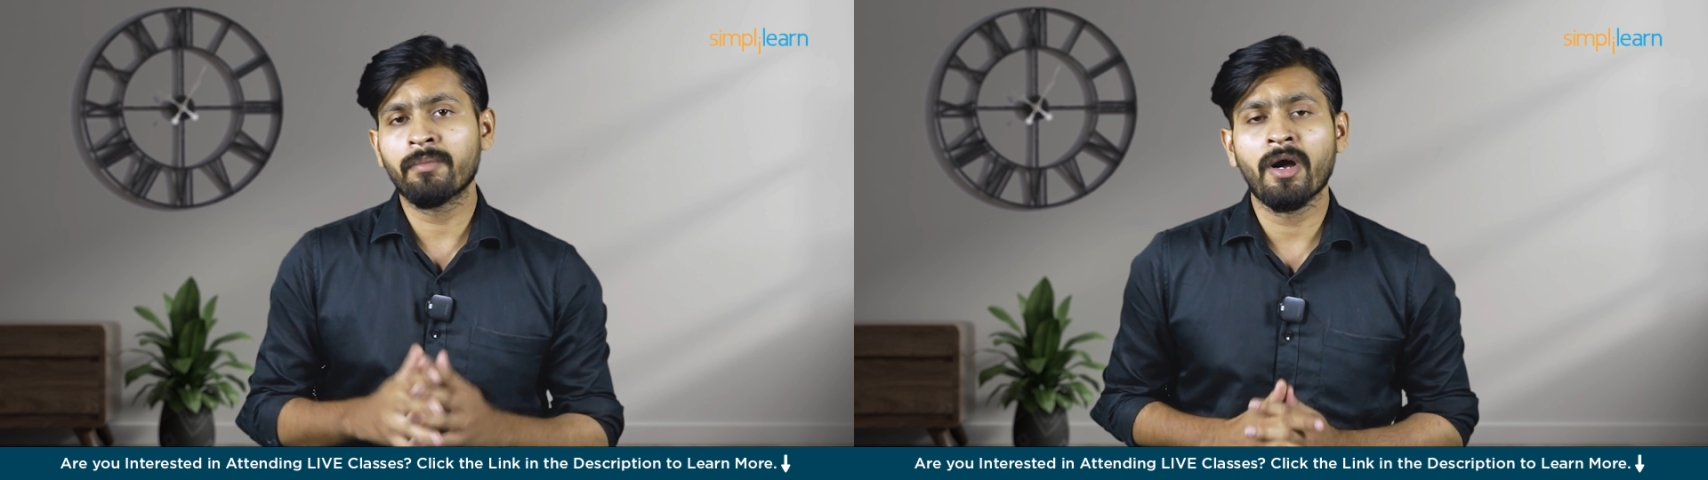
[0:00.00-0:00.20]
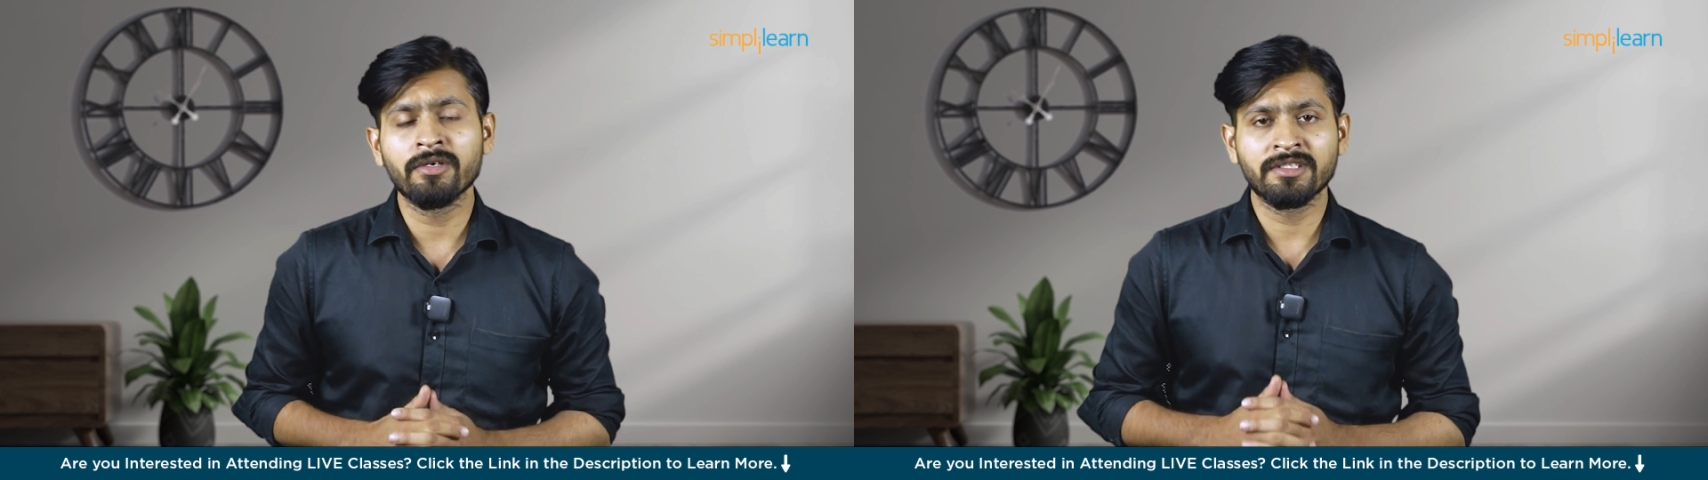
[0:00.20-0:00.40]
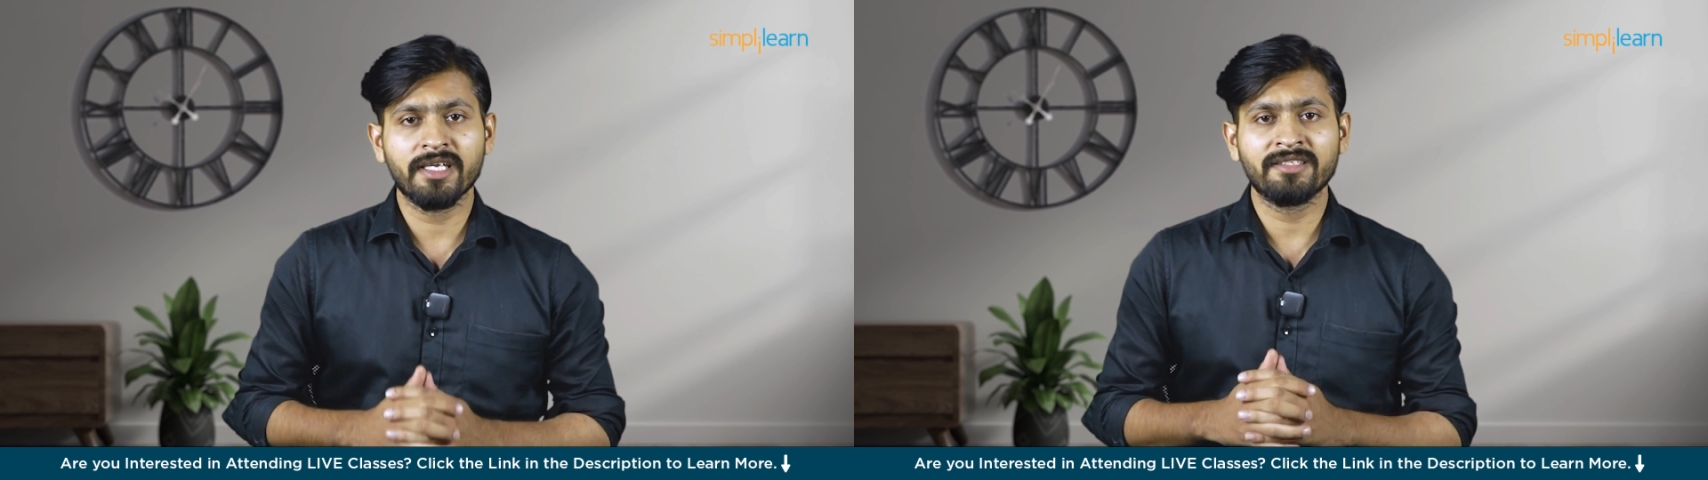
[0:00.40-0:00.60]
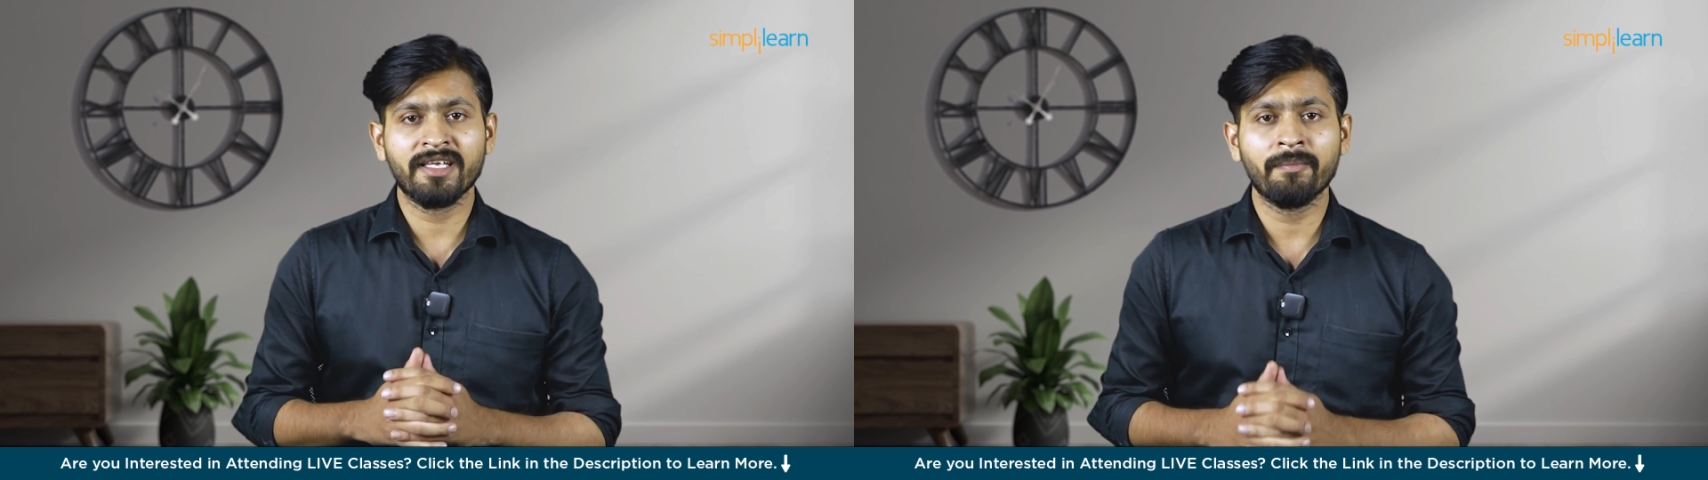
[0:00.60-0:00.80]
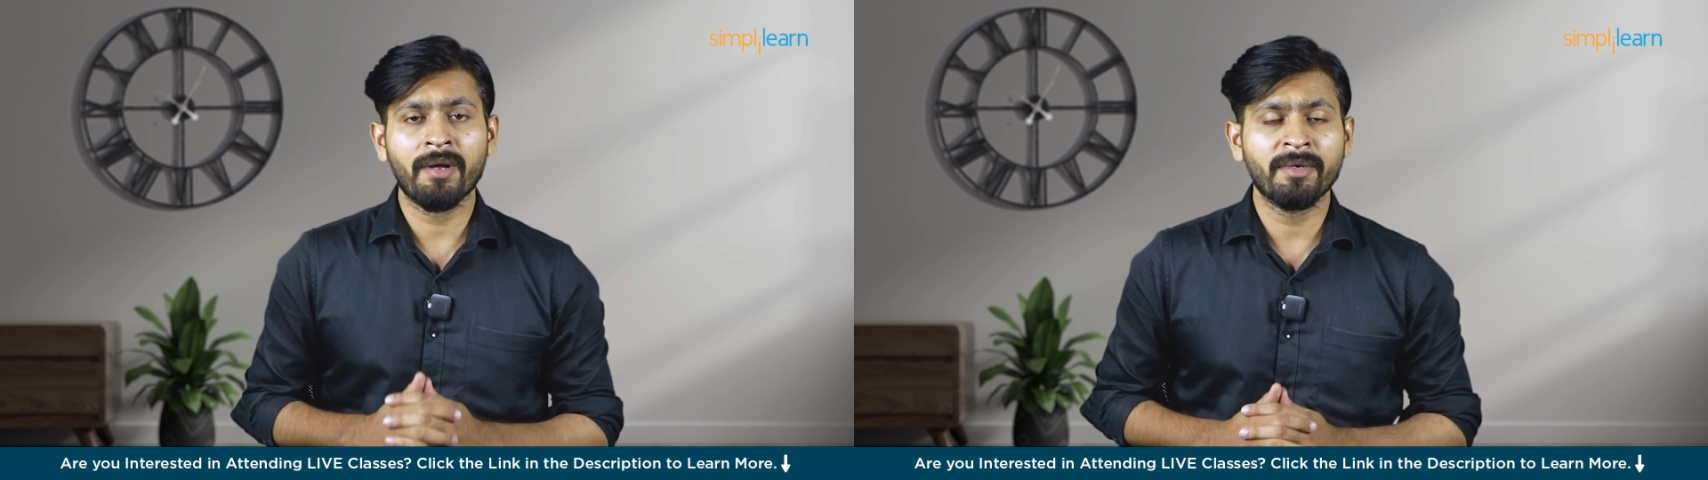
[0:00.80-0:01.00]
about Six
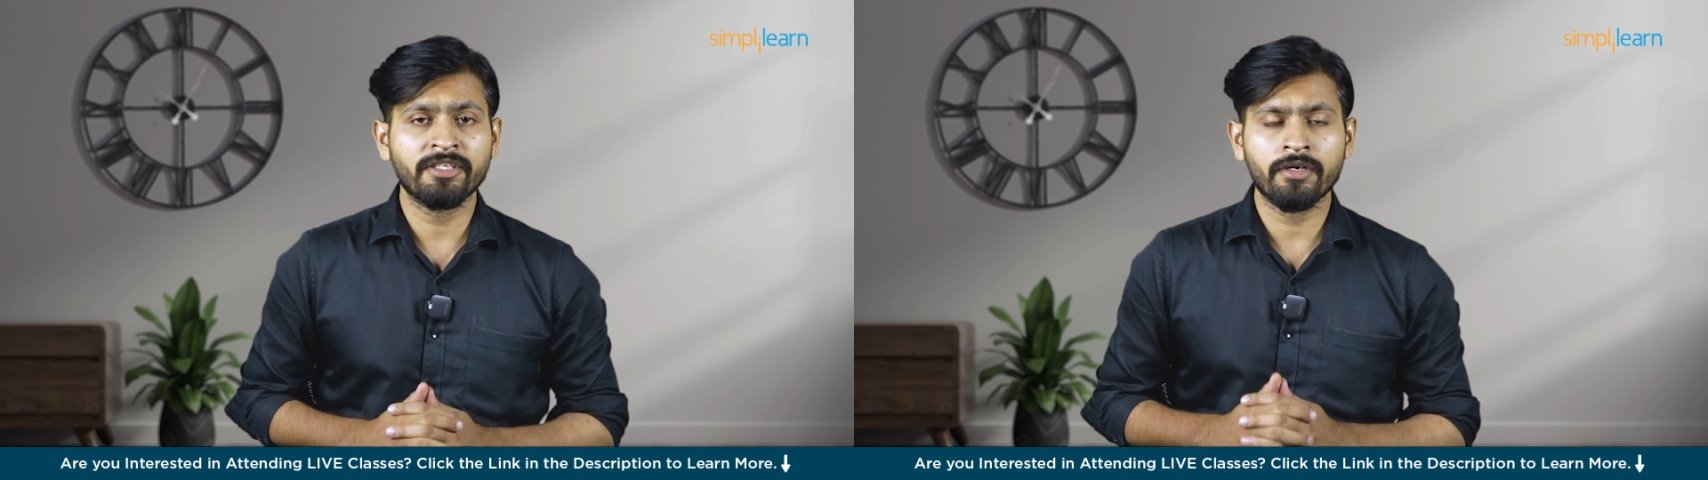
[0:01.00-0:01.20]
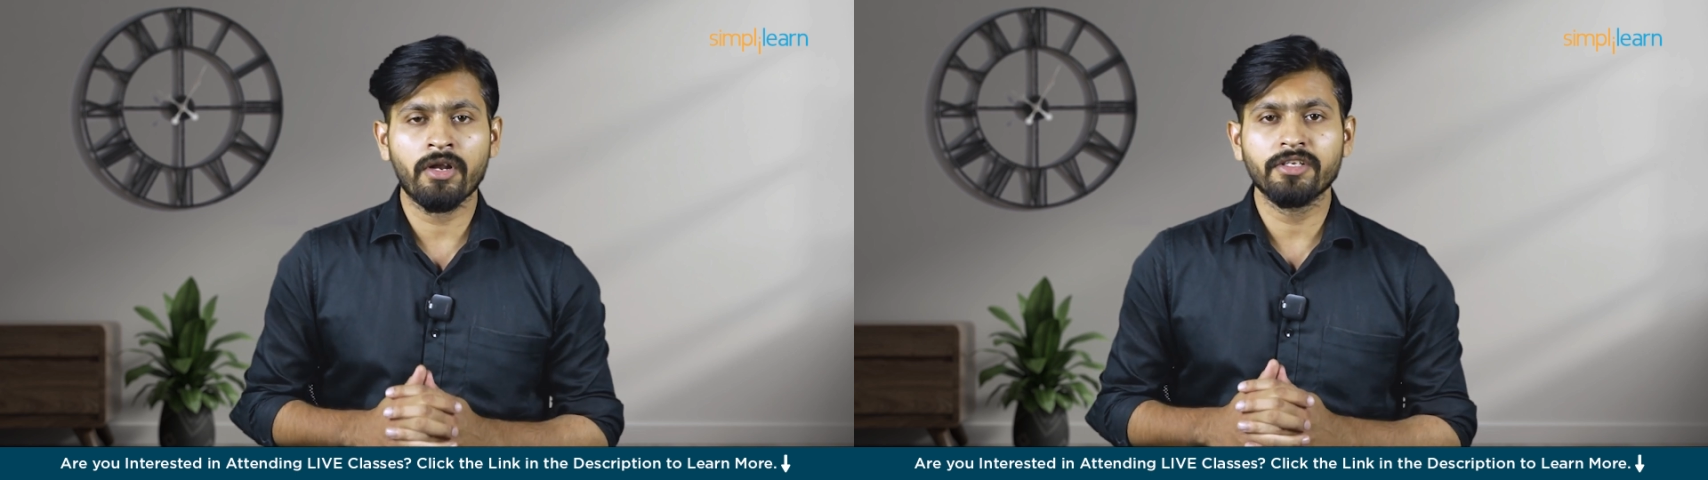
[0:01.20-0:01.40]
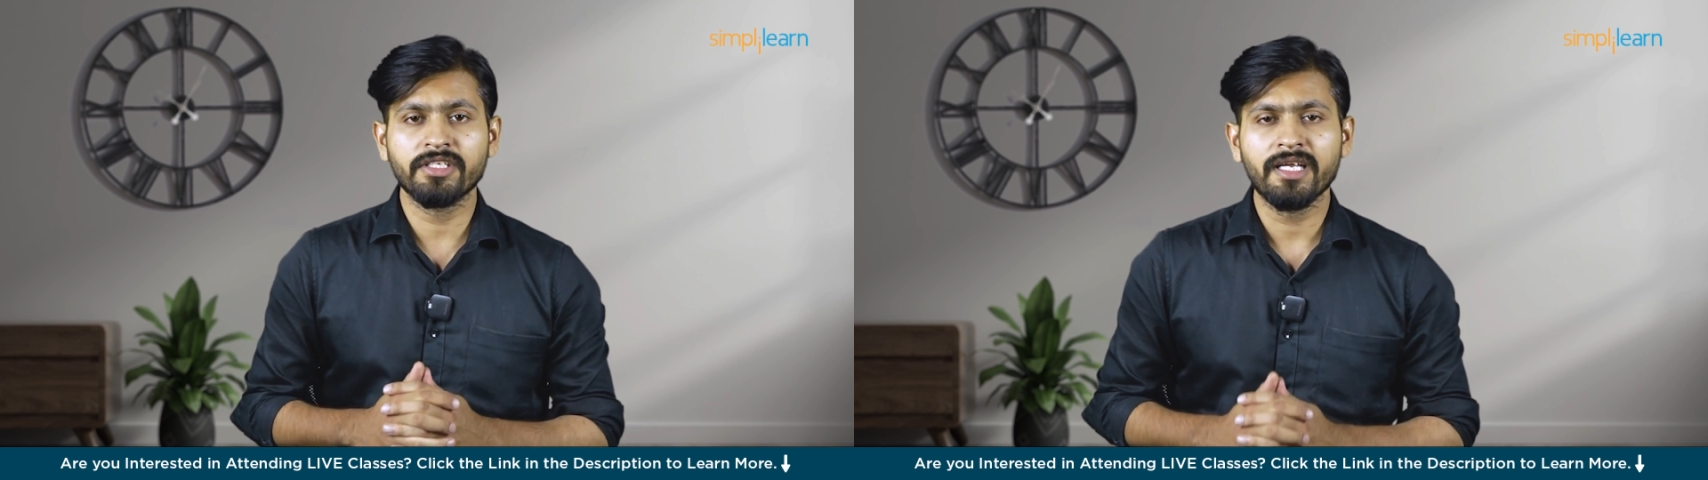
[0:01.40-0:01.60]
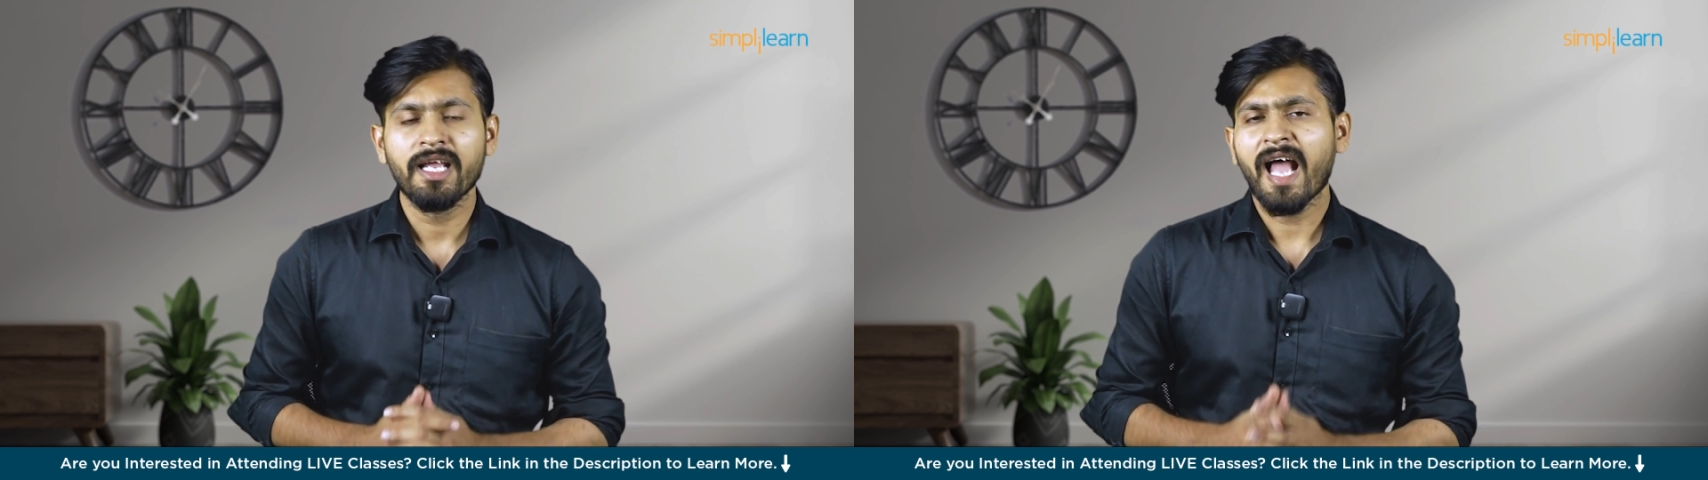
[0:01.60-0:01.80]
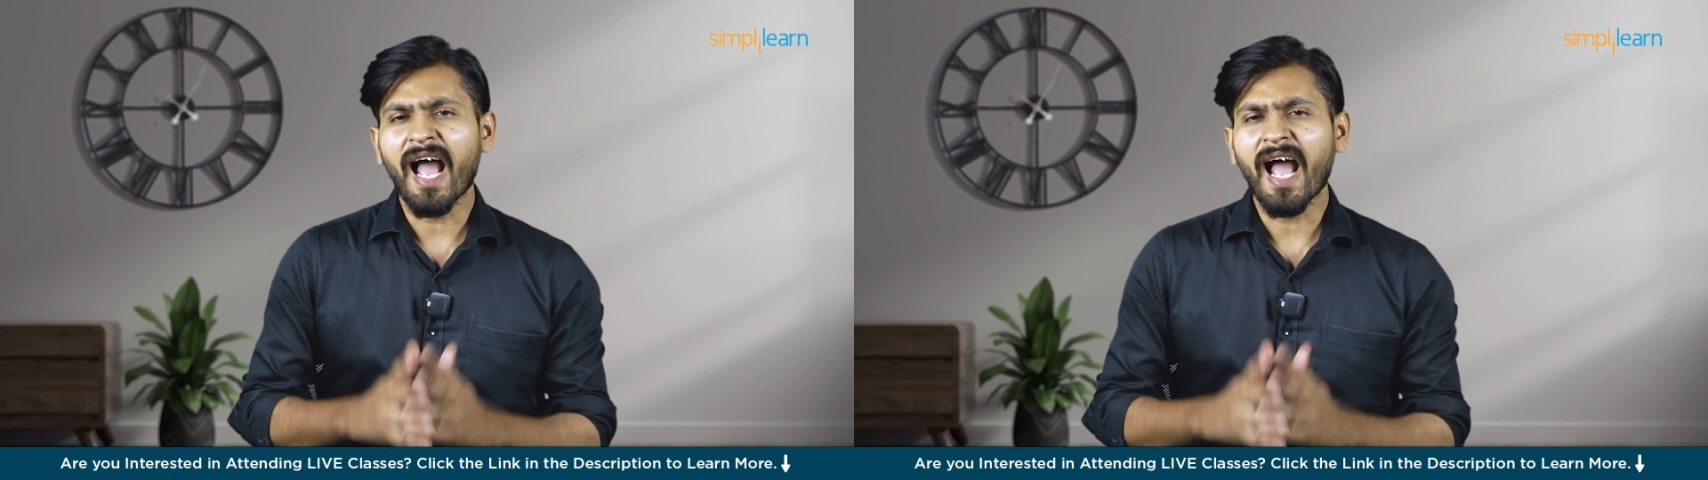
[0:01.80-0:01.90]
Sigma methodology,